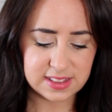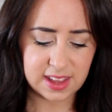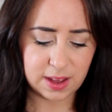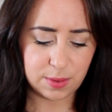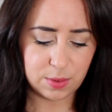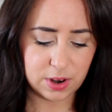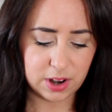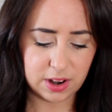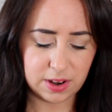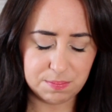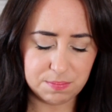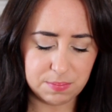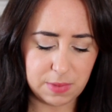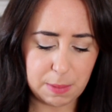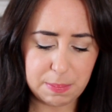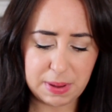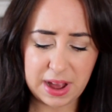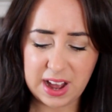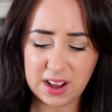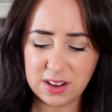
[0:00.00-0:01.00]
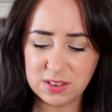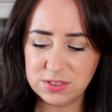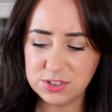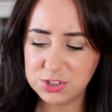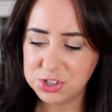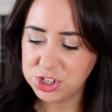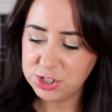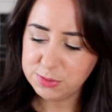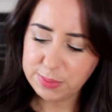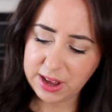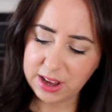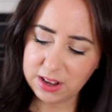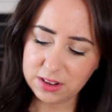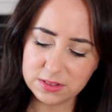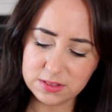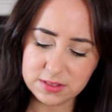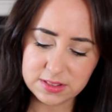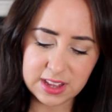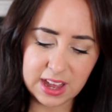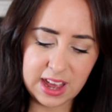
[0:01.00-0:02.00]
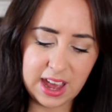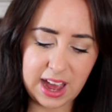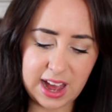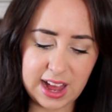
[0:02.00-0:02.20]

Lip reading: they were £1, £2,